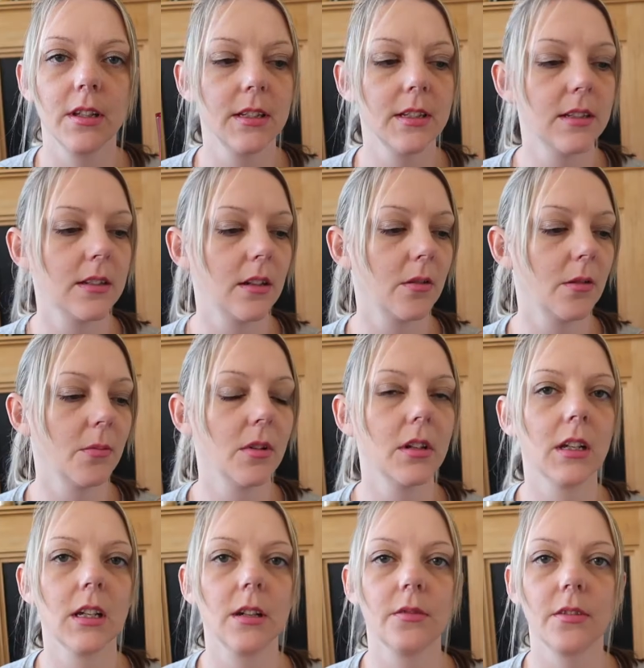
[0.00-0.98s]
this, so I'm
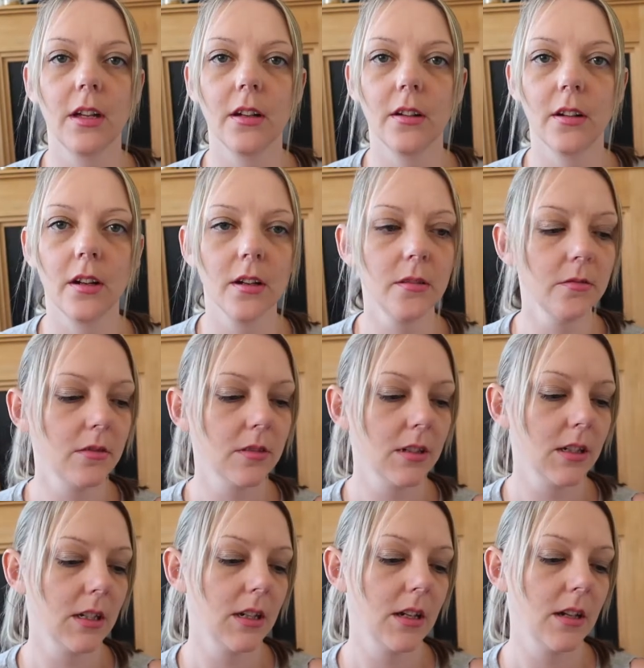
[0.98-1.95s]
going to give that a go.
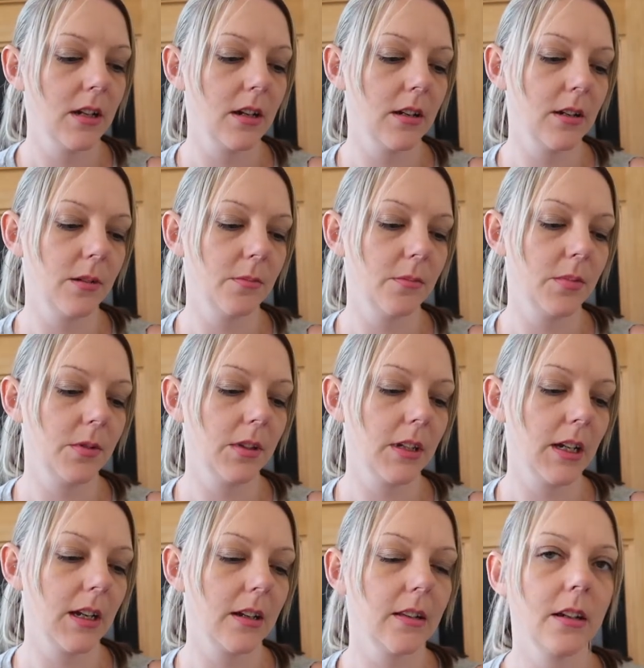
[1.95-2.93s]
Um, but
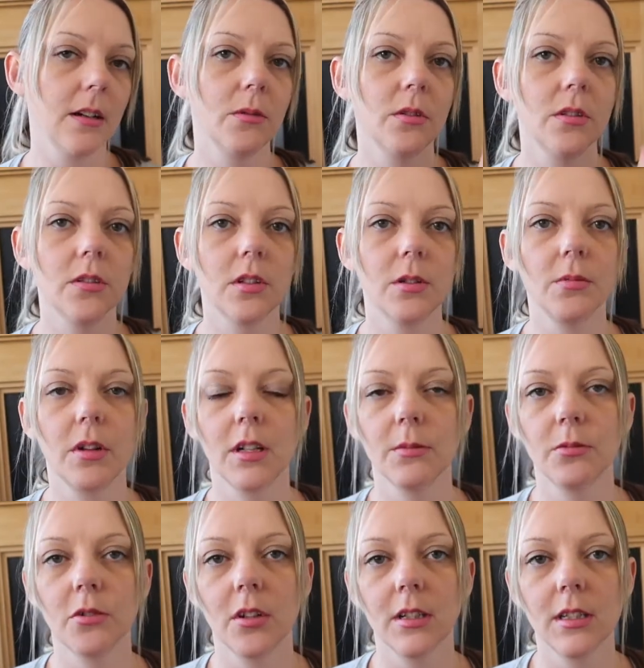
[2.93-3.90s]
yeah, that weren't too
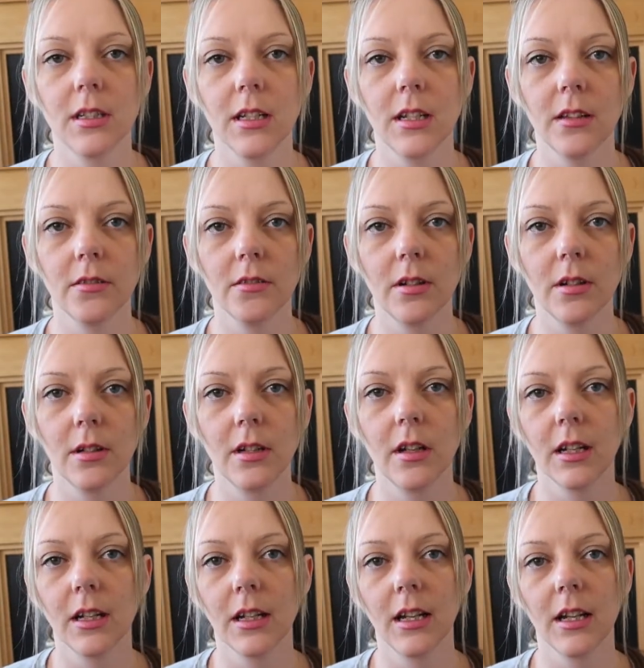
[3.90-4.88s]
badly priced either. Uh,
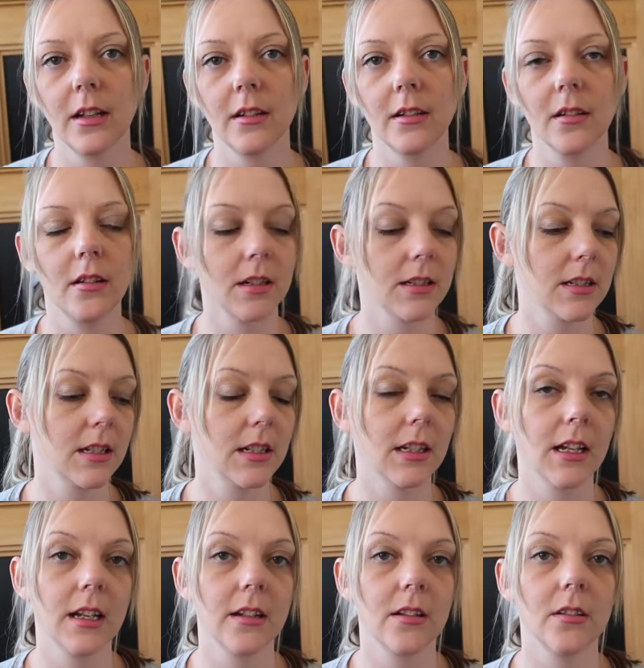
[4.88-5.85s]
like again, like I said
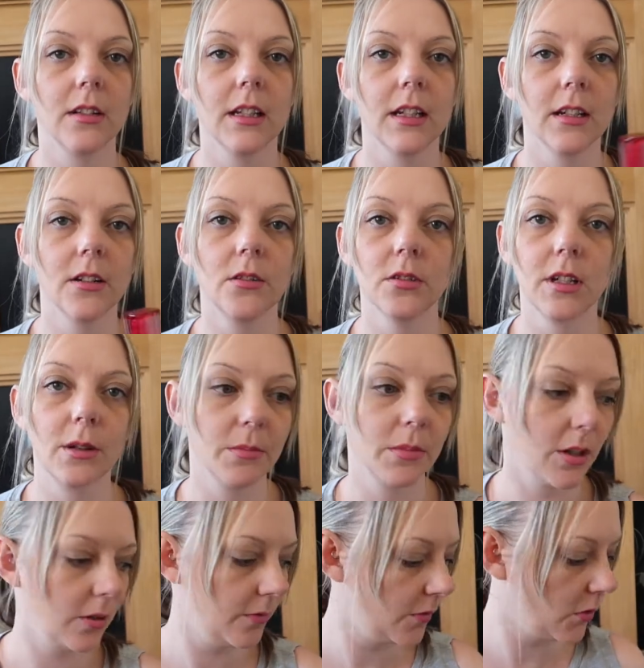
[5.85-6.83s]
again, I'll link it all down
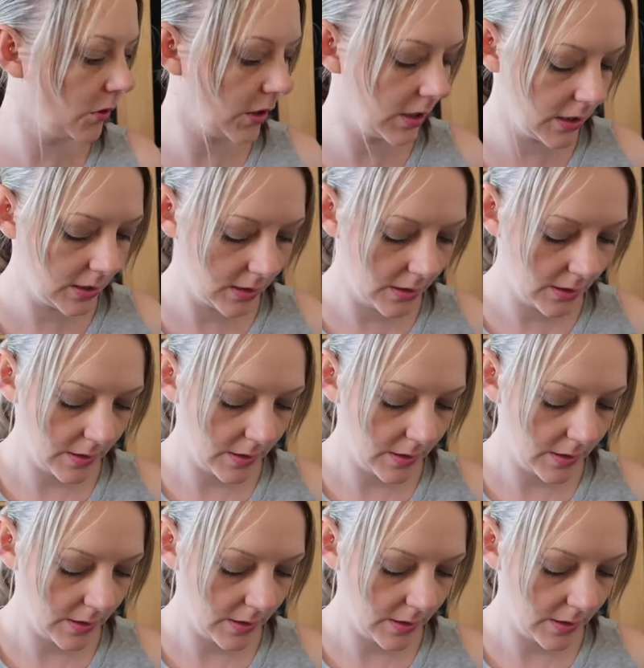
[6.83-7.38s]
below for you.